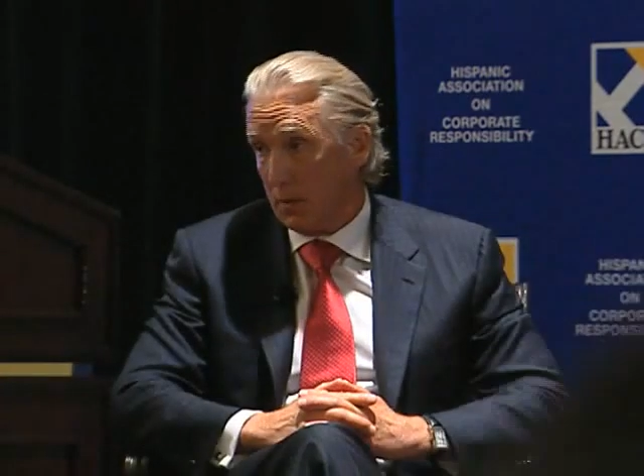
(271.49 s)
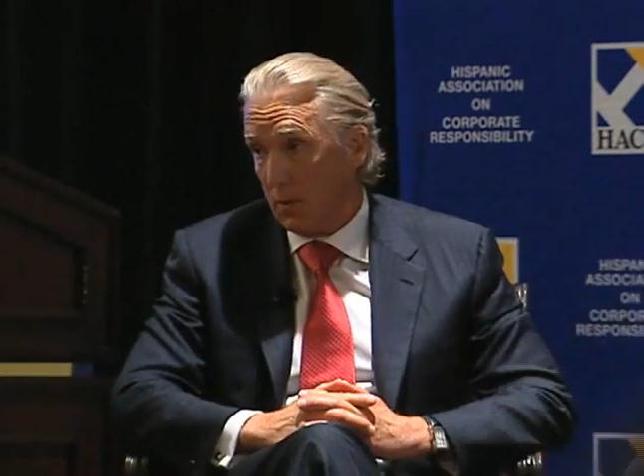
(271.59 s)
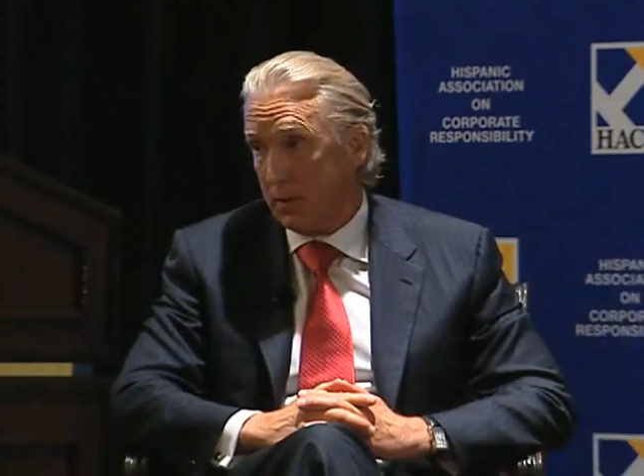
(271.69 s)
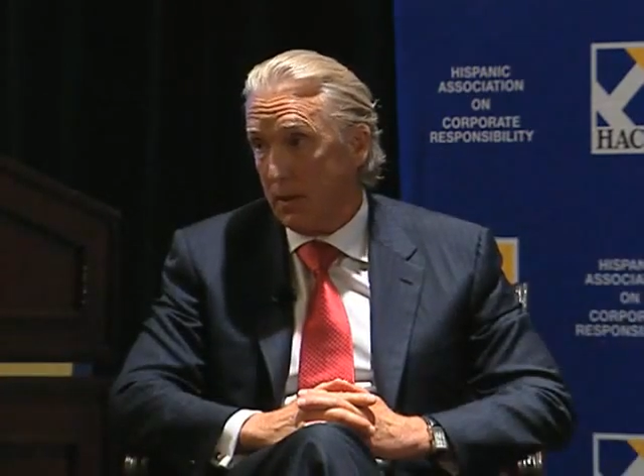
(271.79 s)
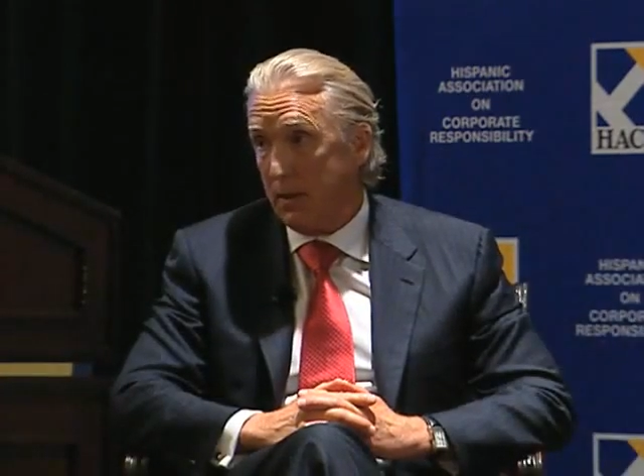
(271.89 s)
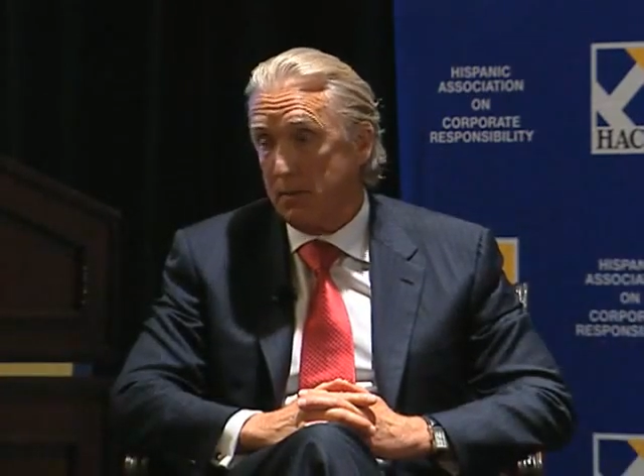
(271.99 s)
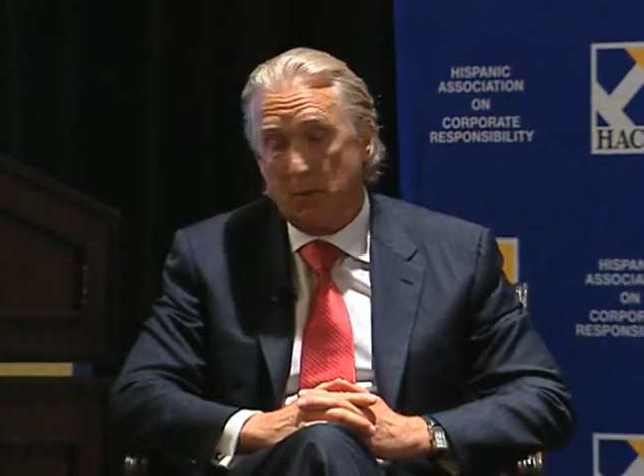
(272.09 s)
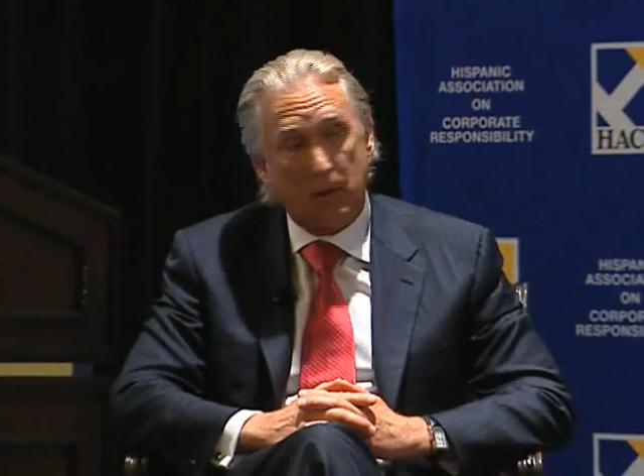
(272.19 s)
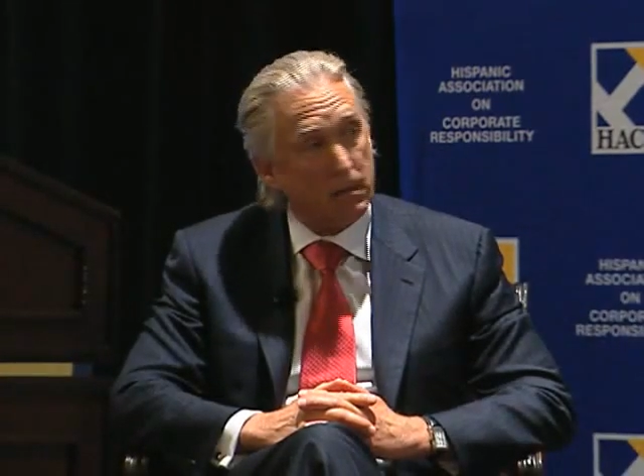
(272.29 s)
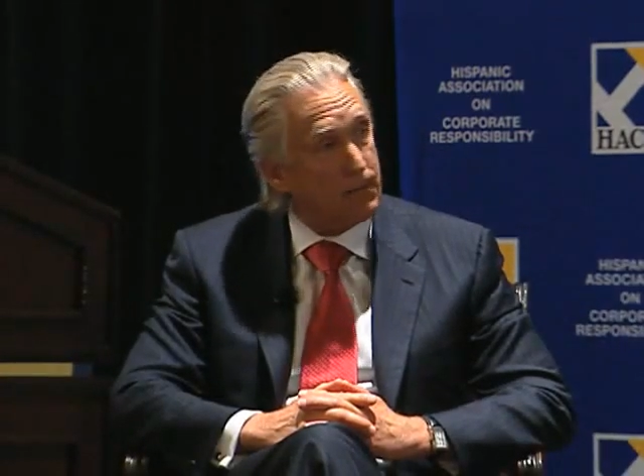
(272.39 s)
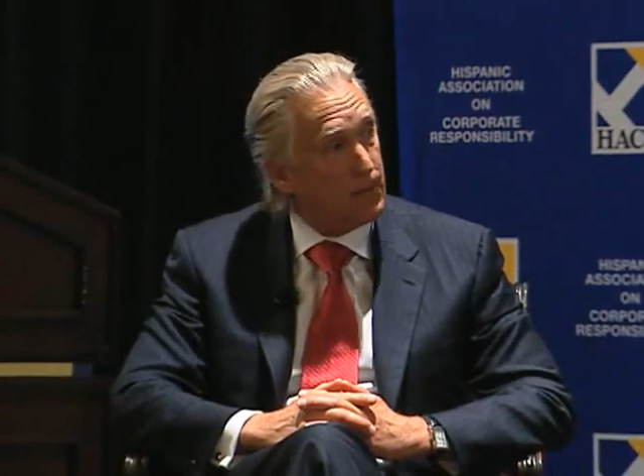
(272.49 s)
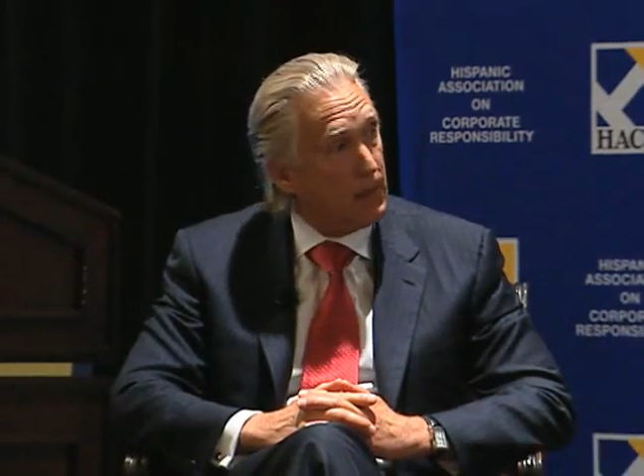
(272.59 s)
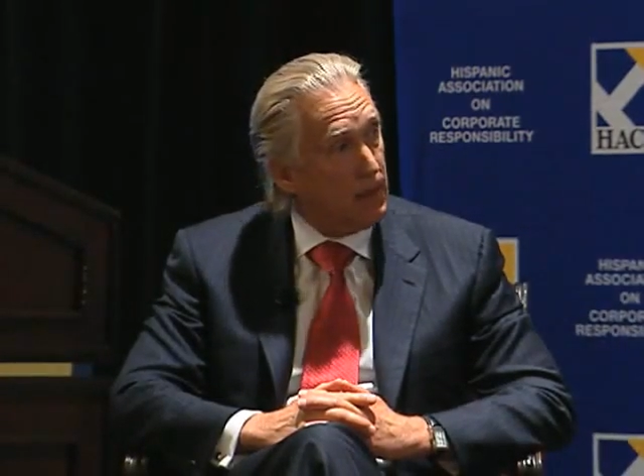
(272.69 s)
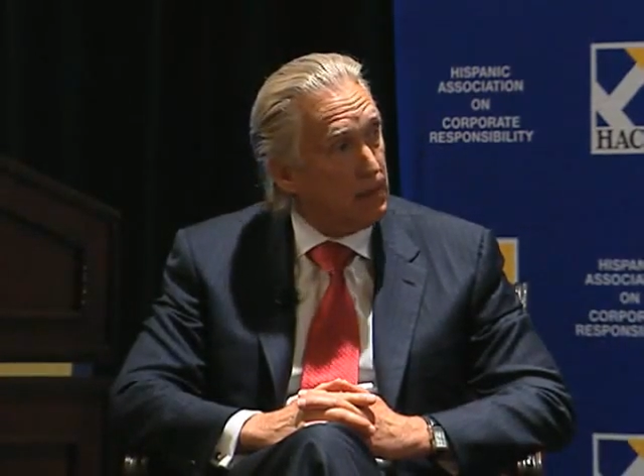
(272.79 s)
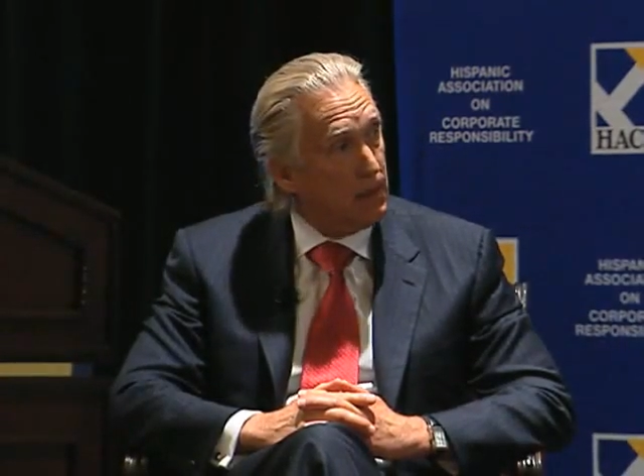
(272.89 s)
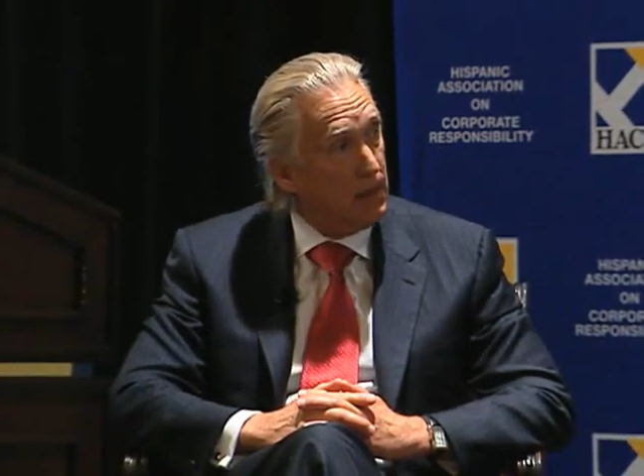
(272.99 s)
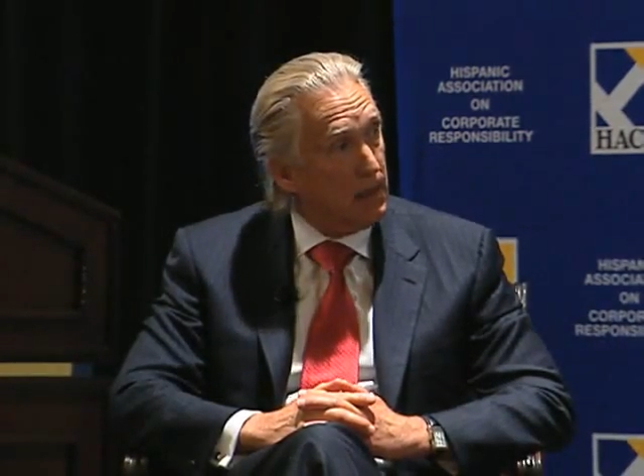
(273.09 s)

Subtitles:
It was Jose Diaz-Balart. And